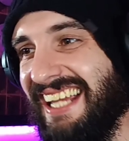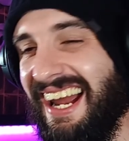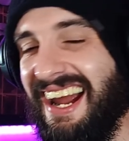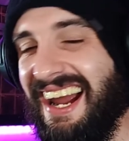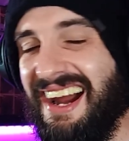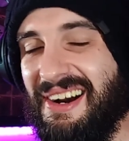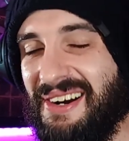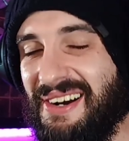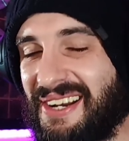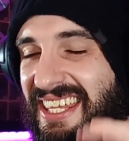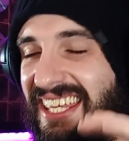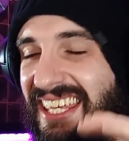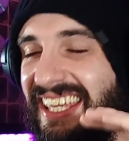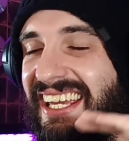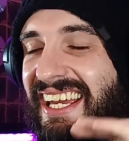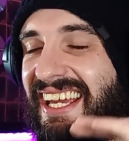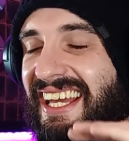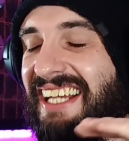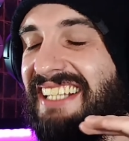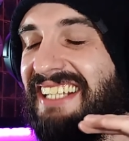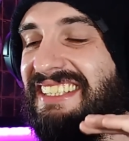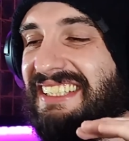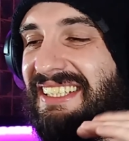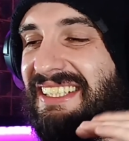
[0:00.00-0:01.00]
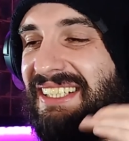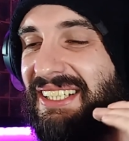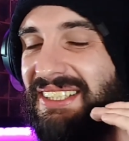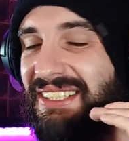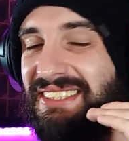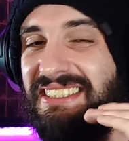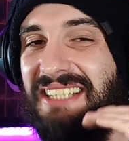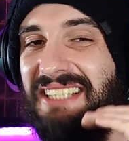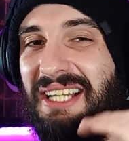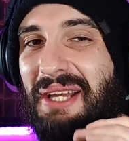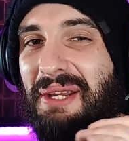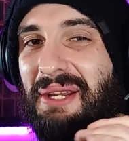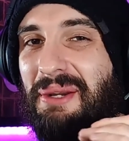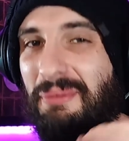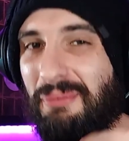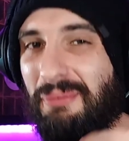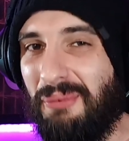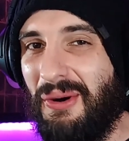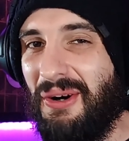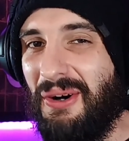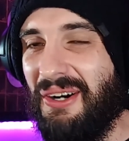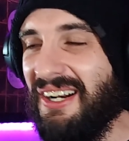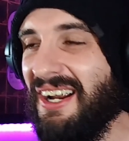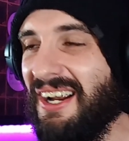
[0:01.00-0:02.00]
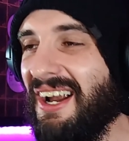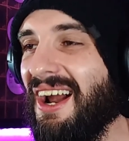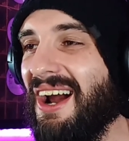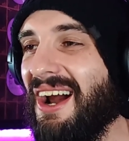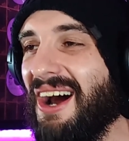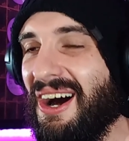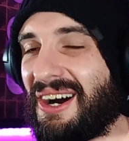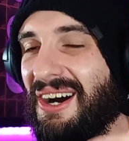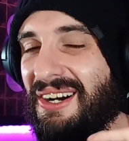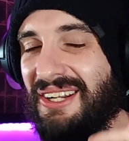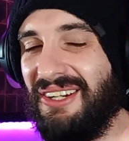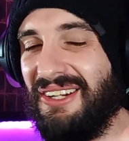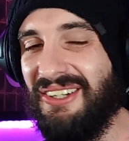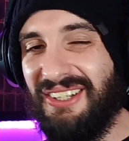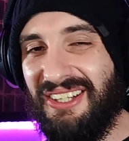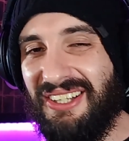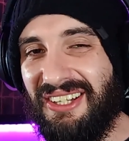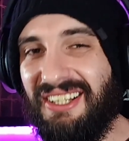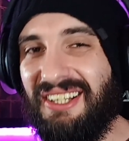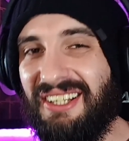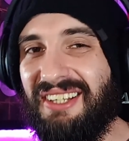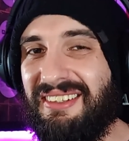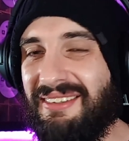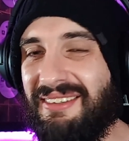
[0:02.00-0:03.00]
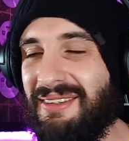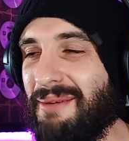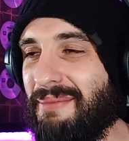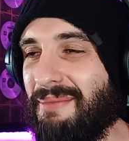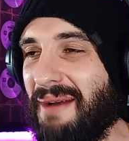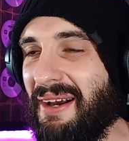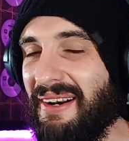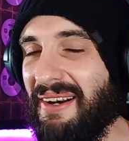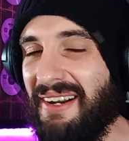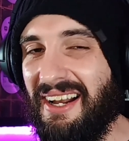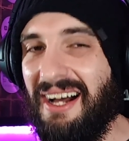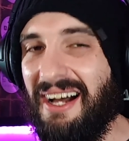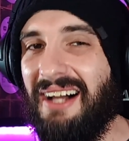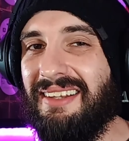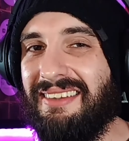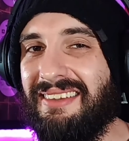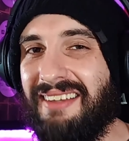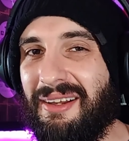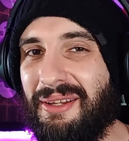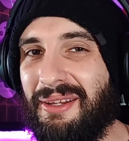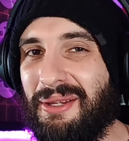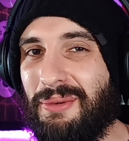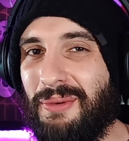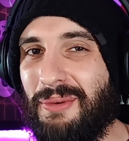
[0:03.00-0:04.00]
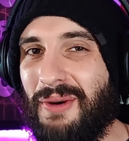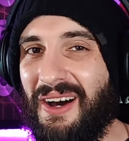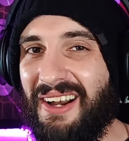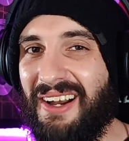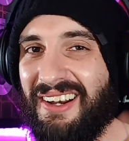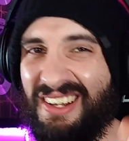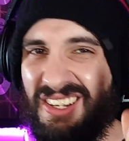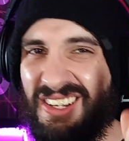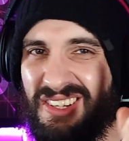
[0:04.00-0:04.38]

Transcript: care. He is just like, what are you gonna do about it? I'll tell you what,